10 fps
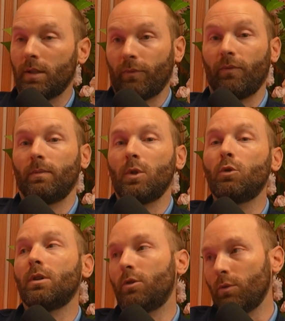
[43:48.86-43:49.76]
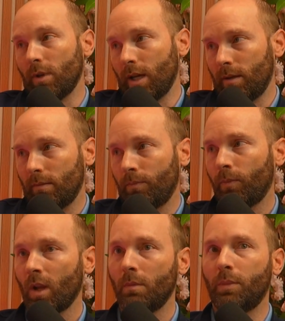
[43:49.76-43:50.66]
you can do that.
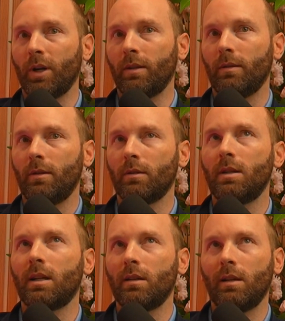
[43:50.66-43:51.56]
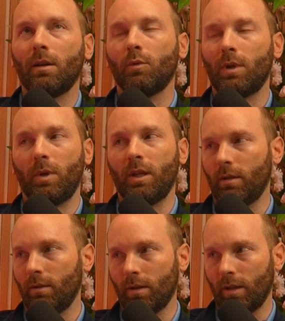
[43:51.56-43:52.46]
But you're not going to get repeat
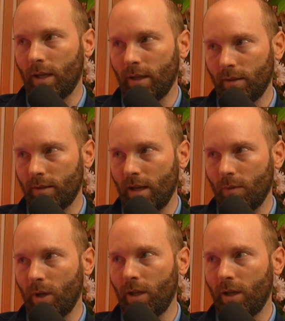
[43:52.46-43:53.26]
clients that way.